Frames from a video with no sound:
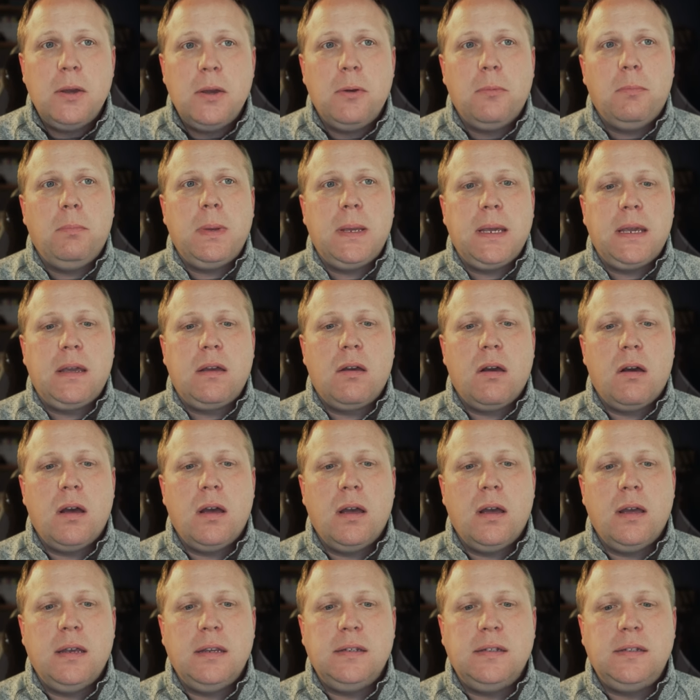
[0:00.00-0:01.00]

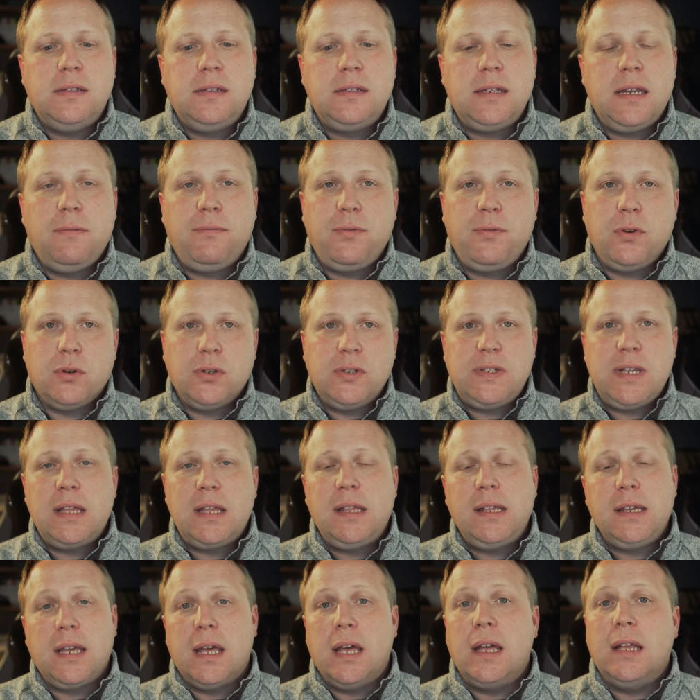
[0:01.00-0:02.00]
because if you're
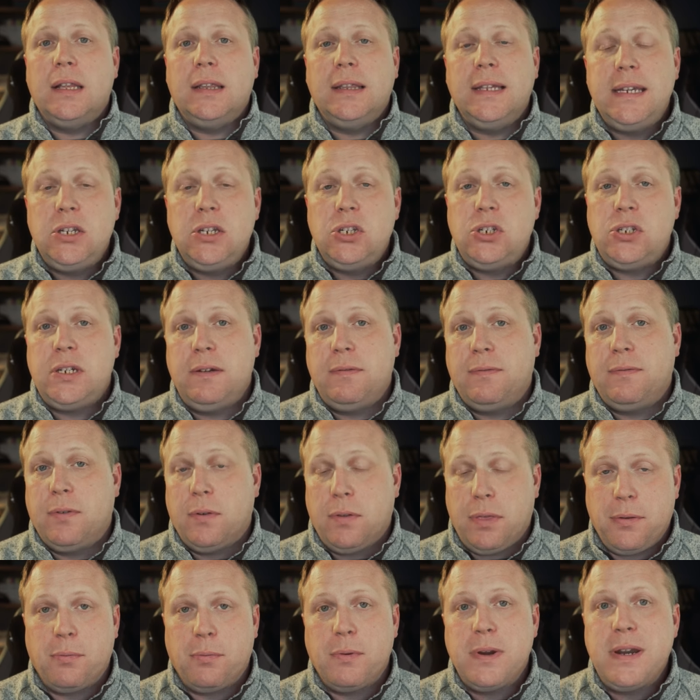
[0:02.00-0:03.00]
selling a lead sheet for
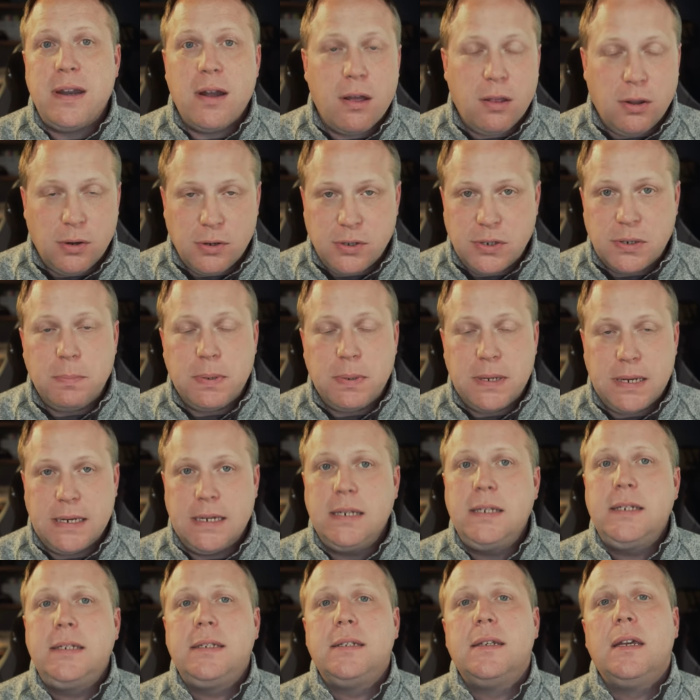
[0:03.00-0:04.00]
$3 a
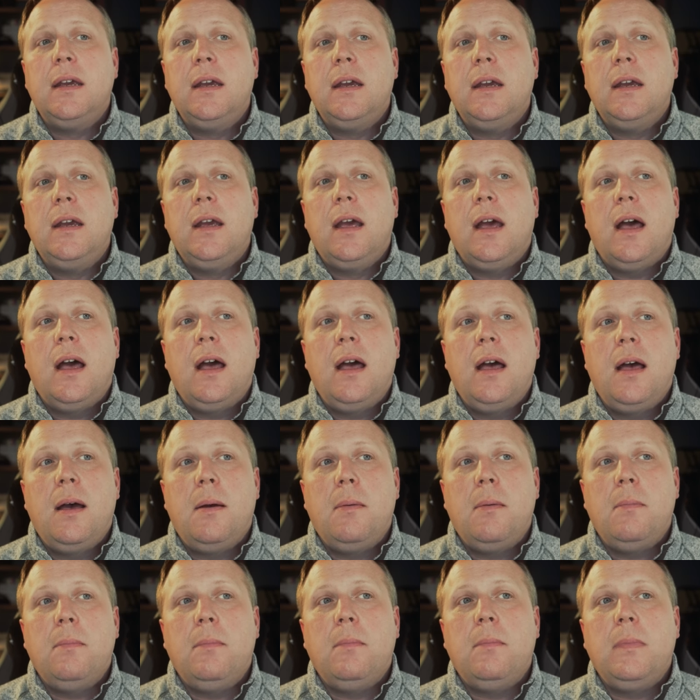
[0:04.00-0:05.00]
piece,
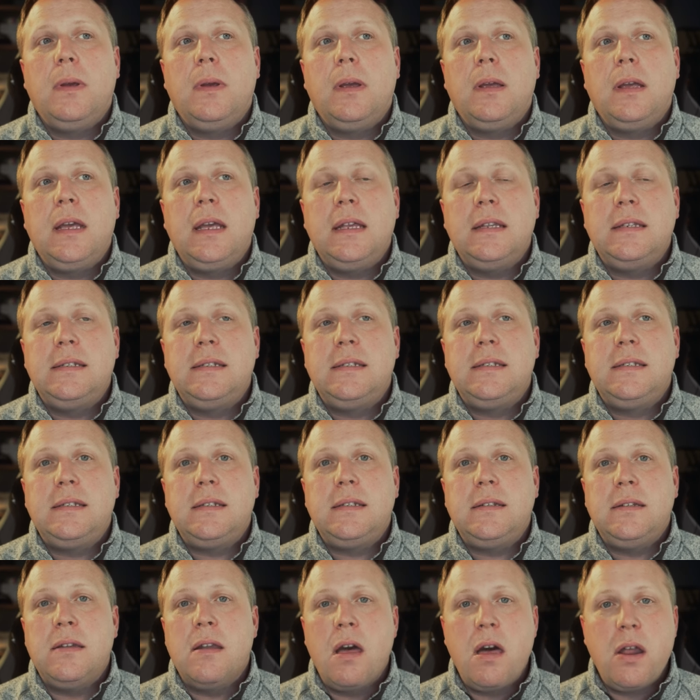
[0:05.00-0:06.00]
um, it's
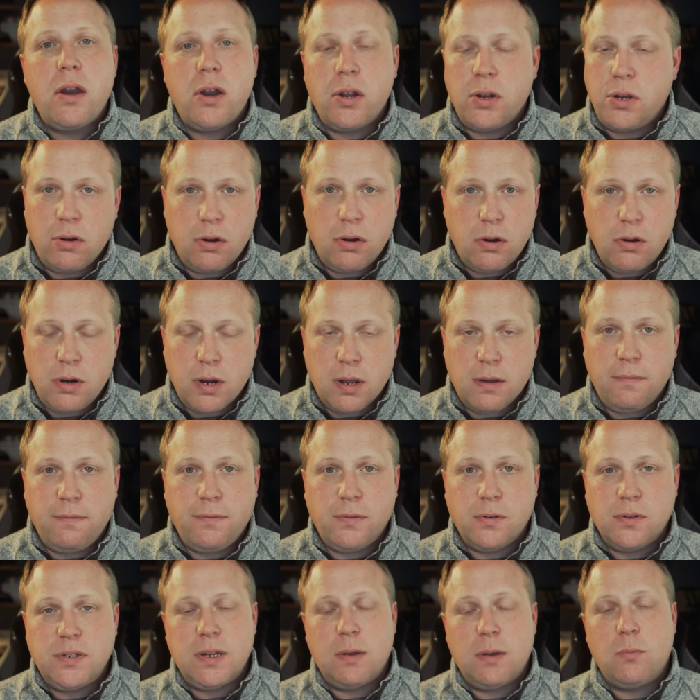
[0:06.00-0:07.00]
not unheard of
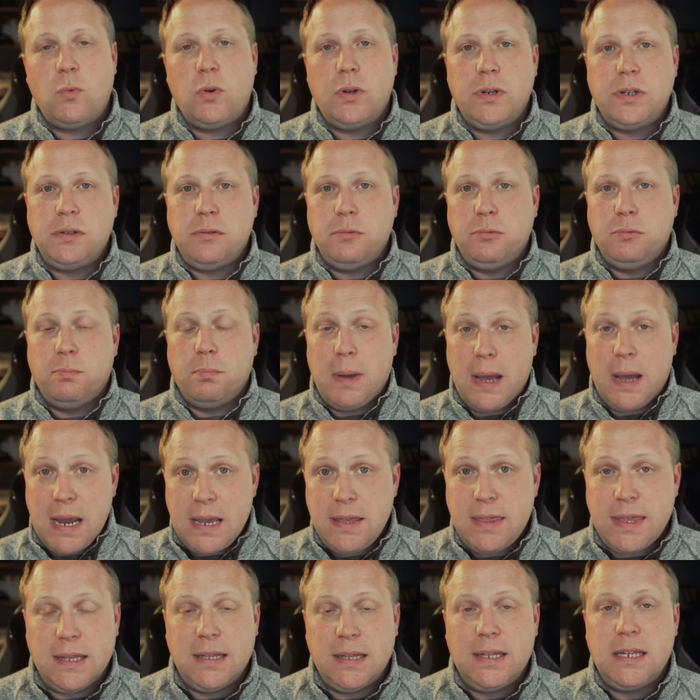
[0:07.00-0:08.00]
for someone to buy
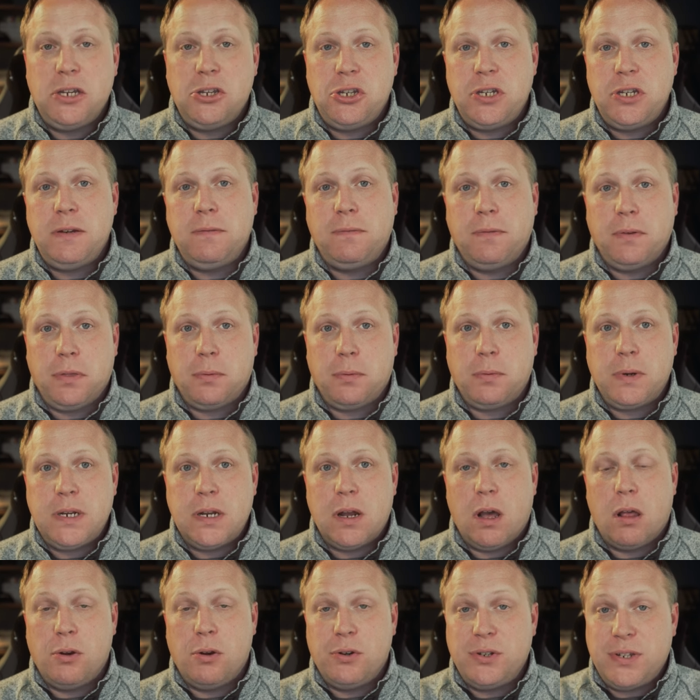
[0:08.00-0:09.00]
that lead sheet for
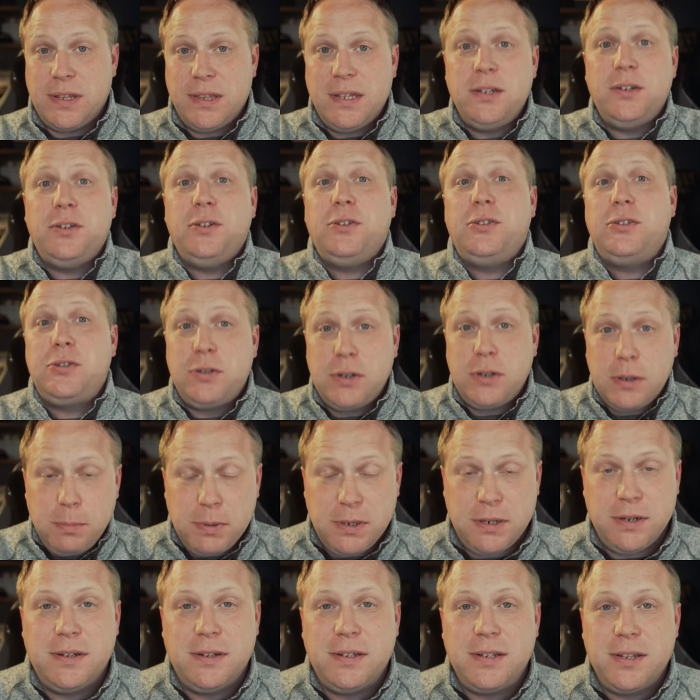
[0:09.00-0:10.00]
$3 and then
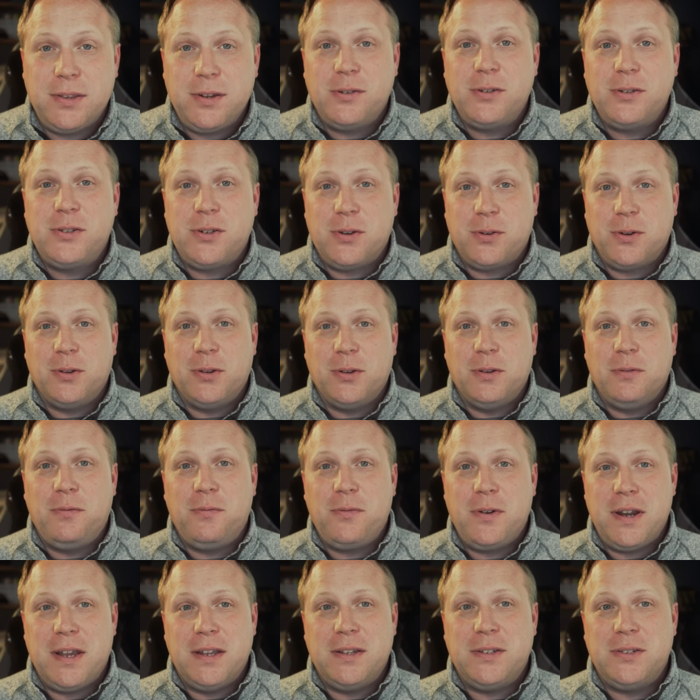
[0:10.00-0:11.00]
distribute it to their circle of
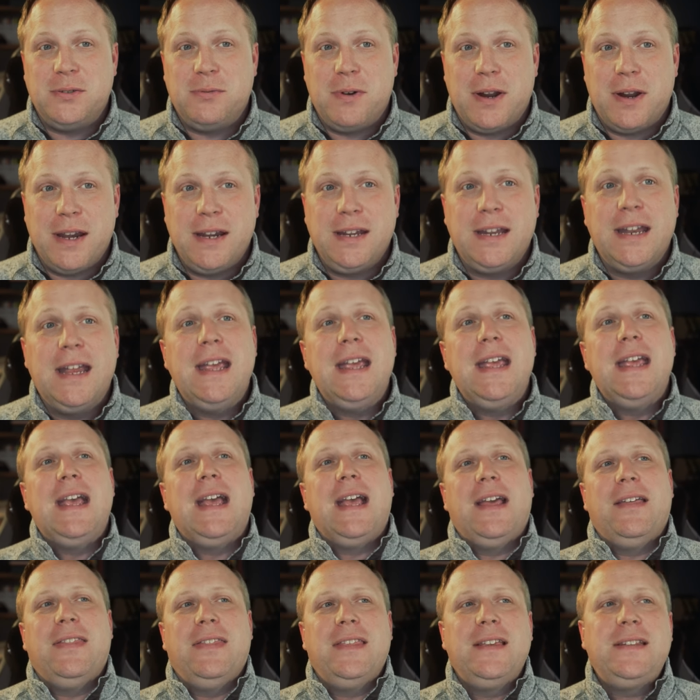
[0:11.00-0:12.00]
friends, right?
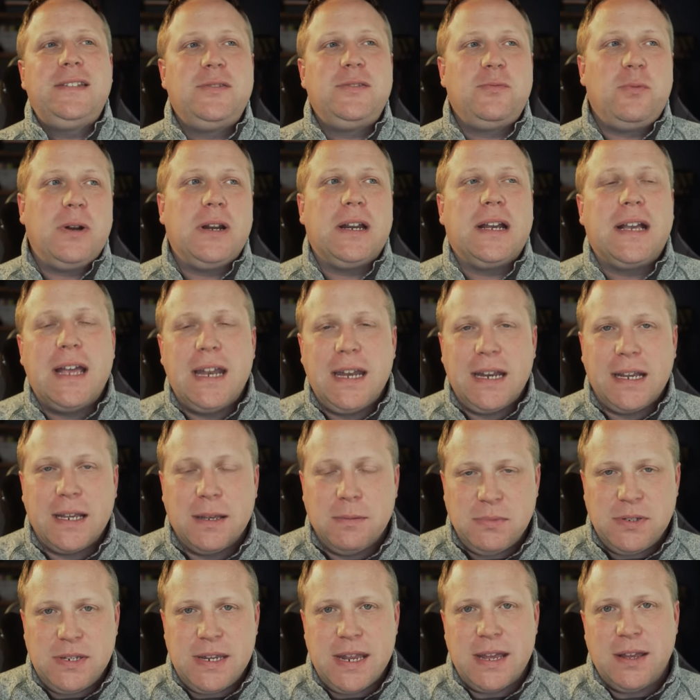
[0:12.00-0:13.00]
And this is where it kind of
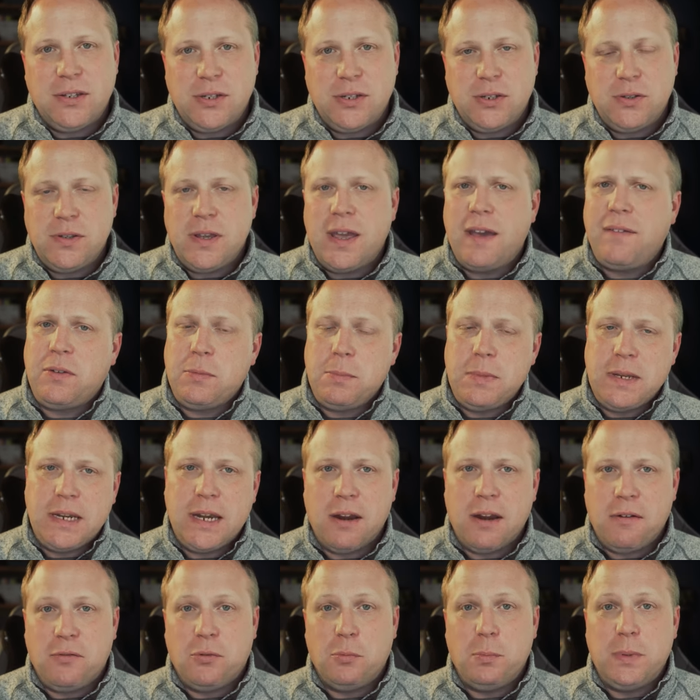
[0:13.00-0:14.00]
comes down to you have to be
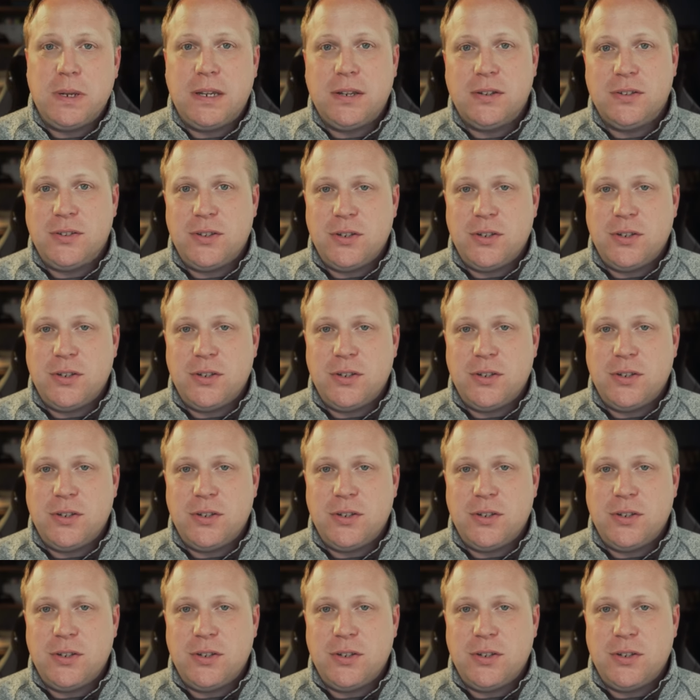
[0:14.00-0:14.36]
careful because the